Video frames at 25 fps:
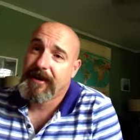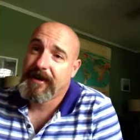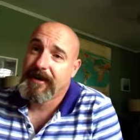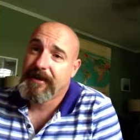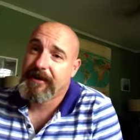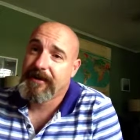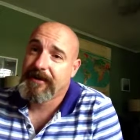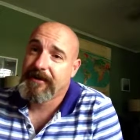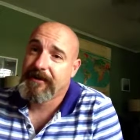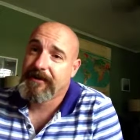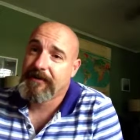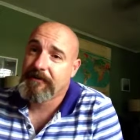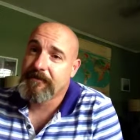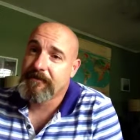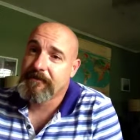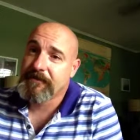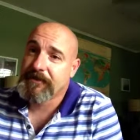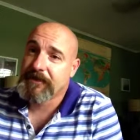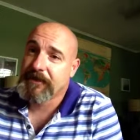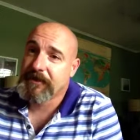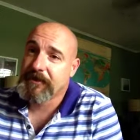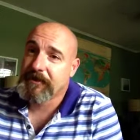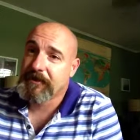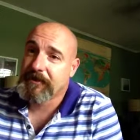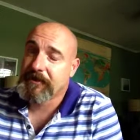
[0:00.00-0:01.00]
Um,
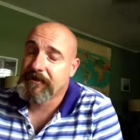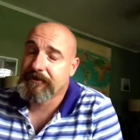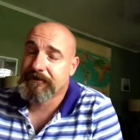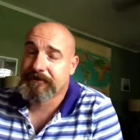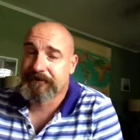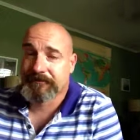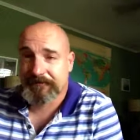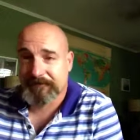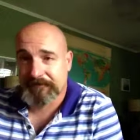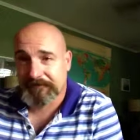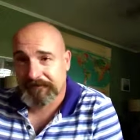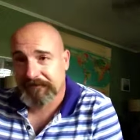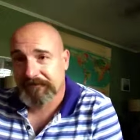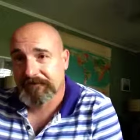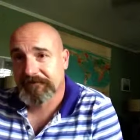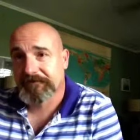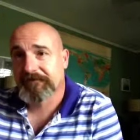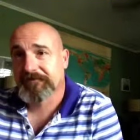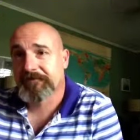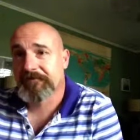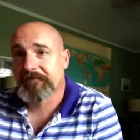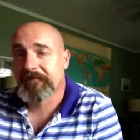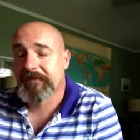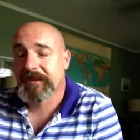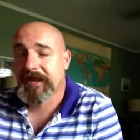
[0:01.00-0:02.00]
so
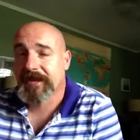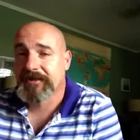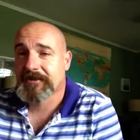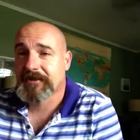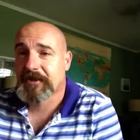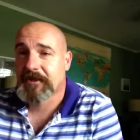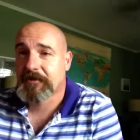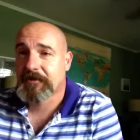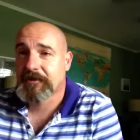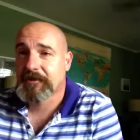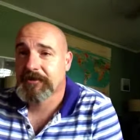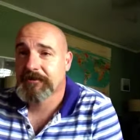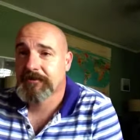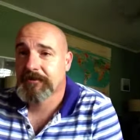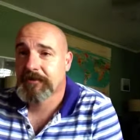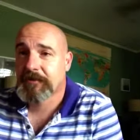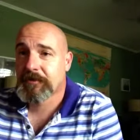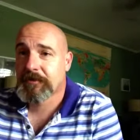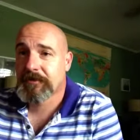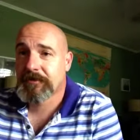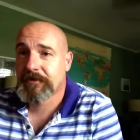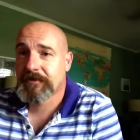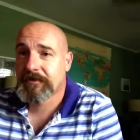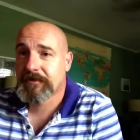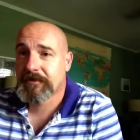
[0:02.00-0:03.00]
that's always
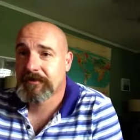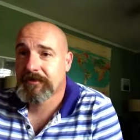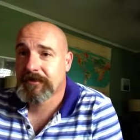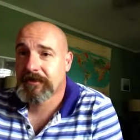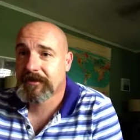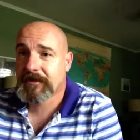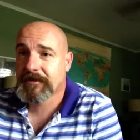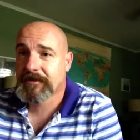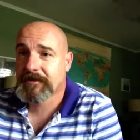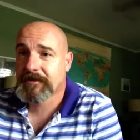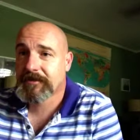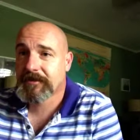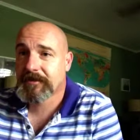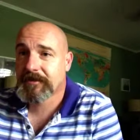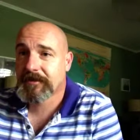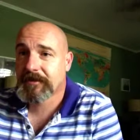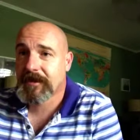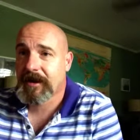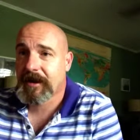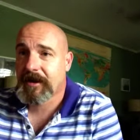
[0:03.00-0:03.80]
important to, to consider.